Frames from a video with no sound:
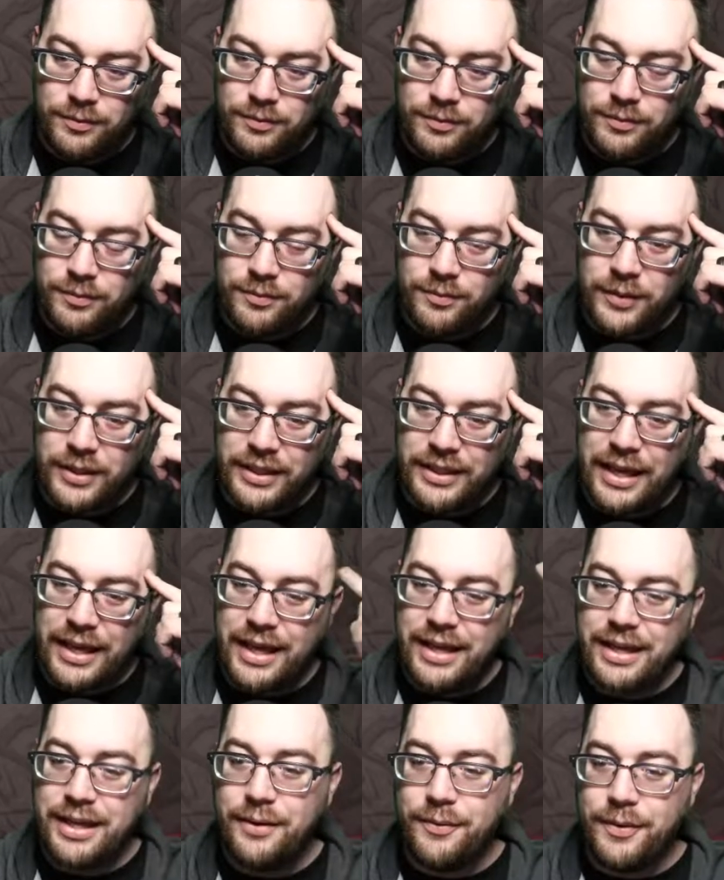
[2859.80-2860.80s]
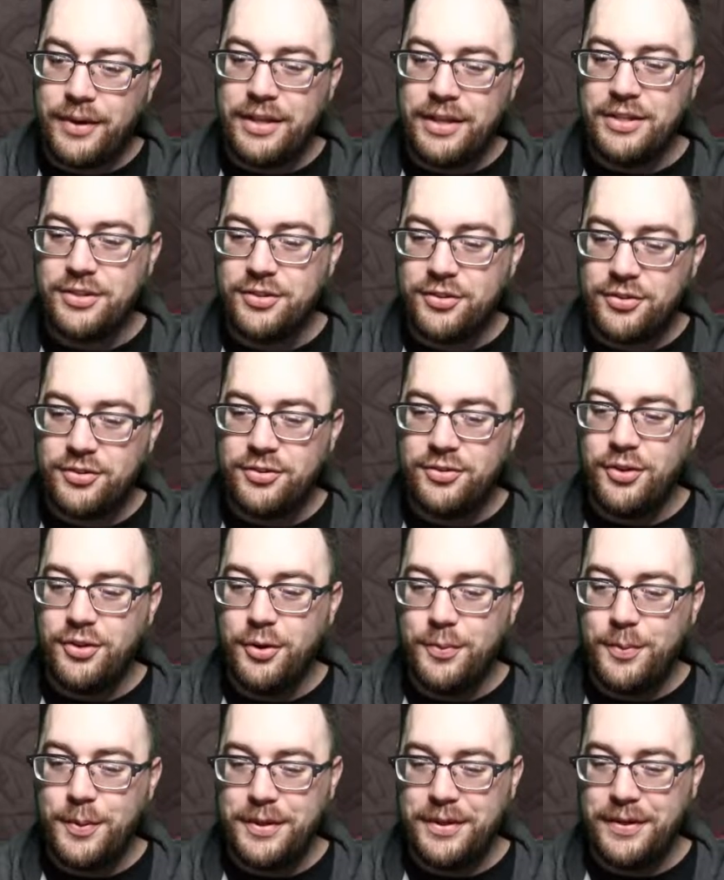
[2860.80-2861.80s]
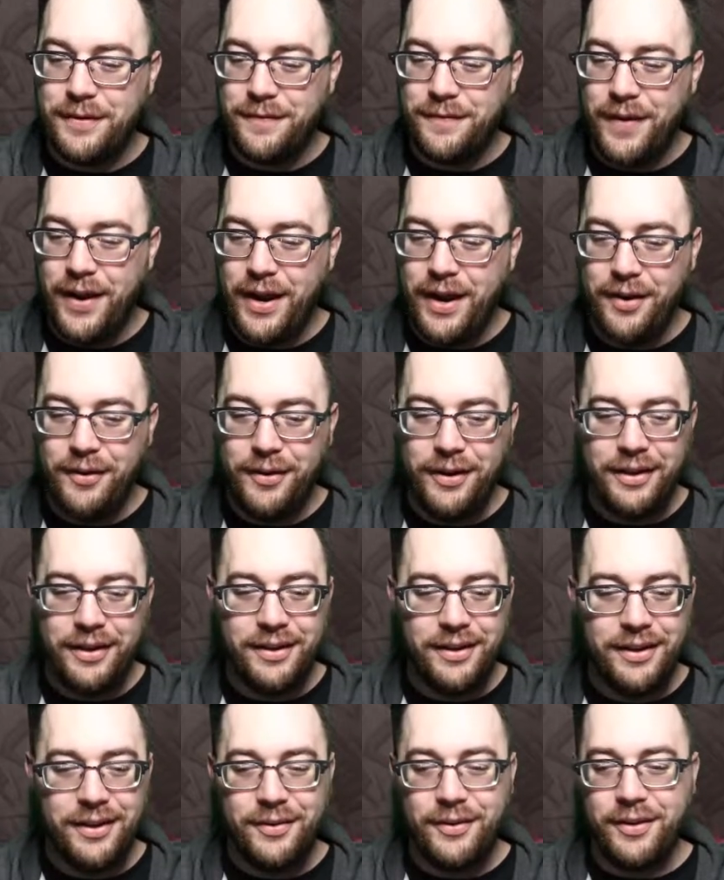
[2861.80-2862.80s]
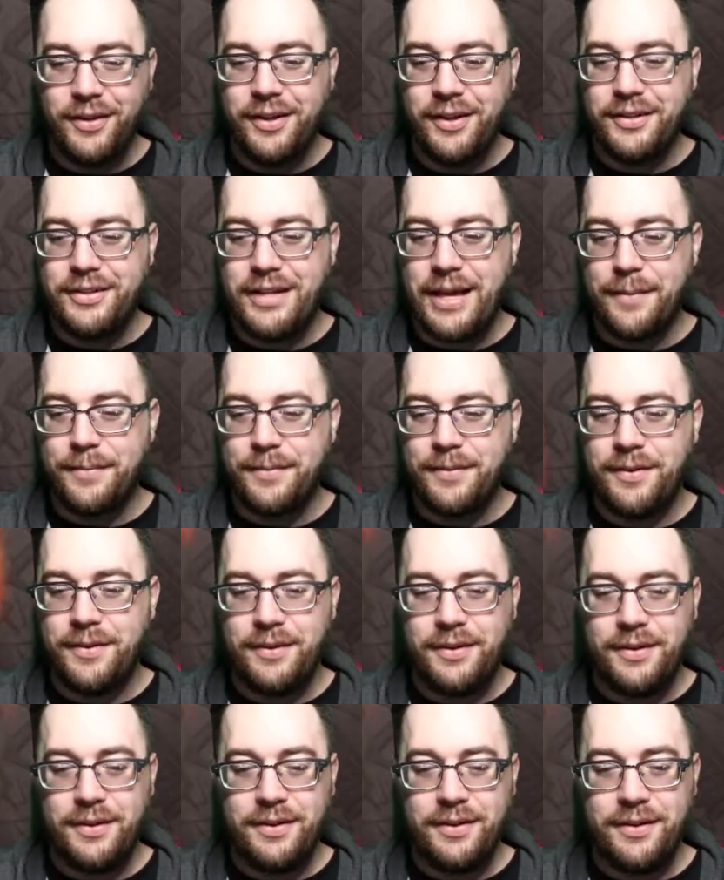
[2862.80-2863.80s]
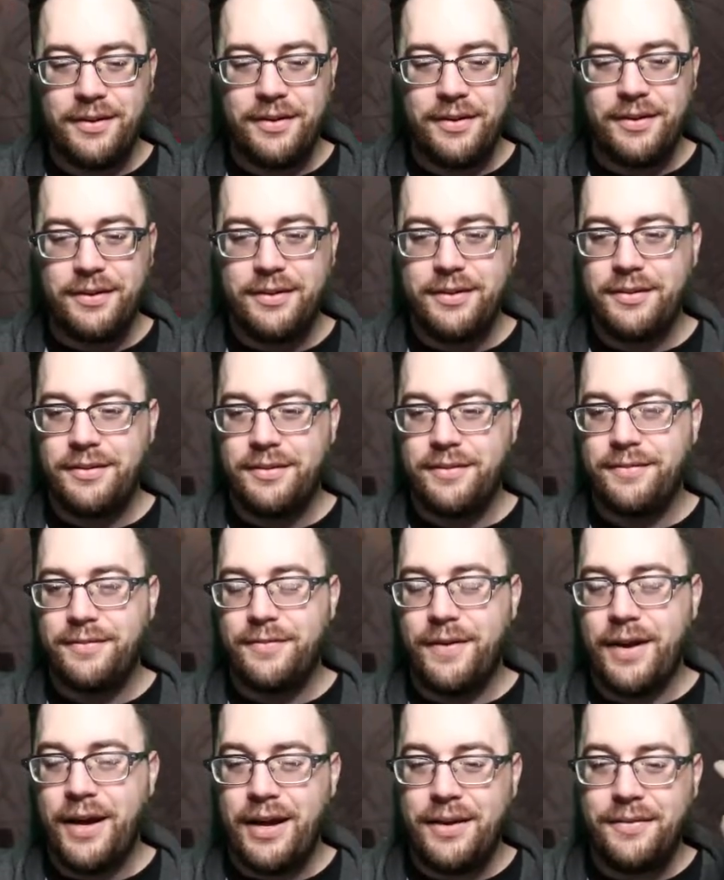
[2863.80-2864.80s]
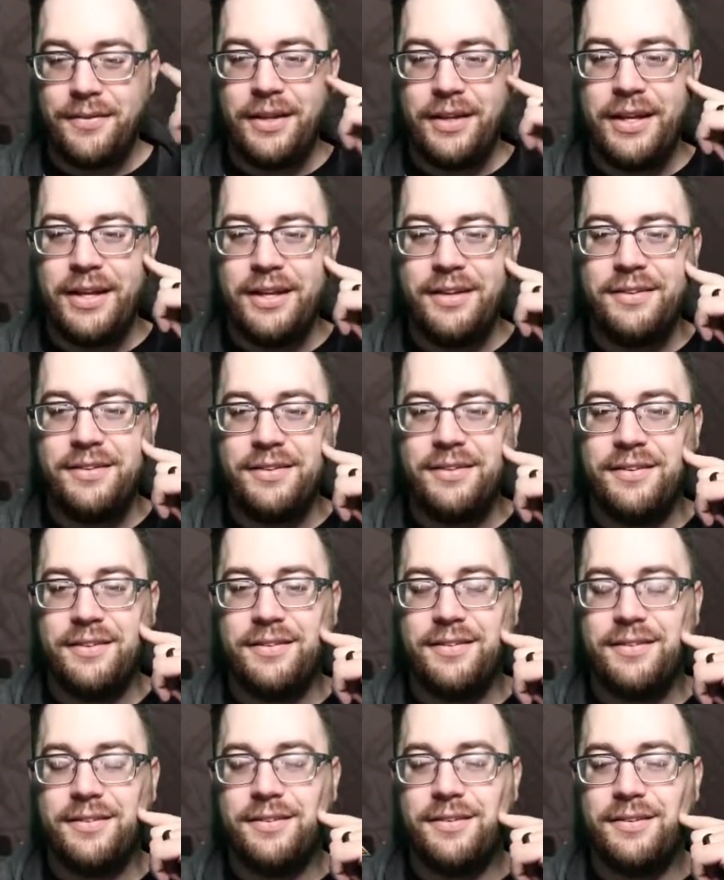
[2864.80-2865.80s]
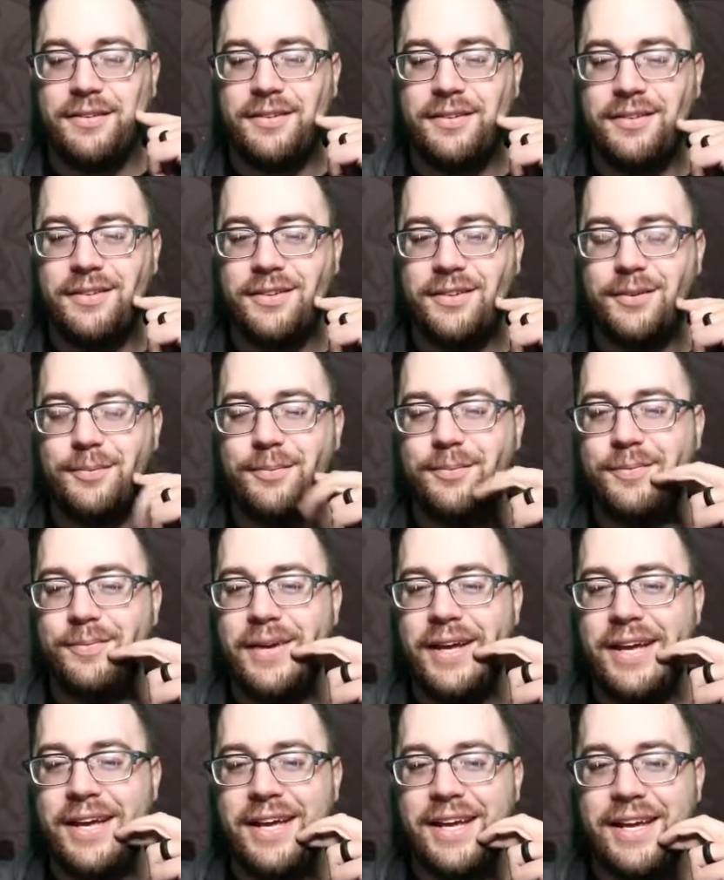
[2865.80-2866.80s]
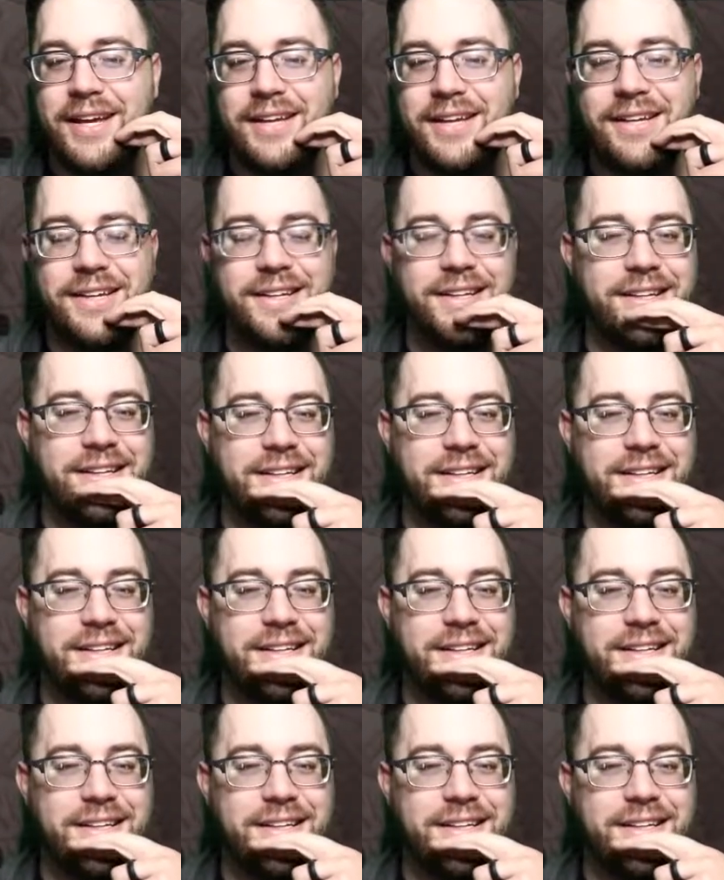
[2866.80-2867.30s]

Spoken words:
We can't get rid of this stupid Teferi. We only untapped 5 lands. Oh, man.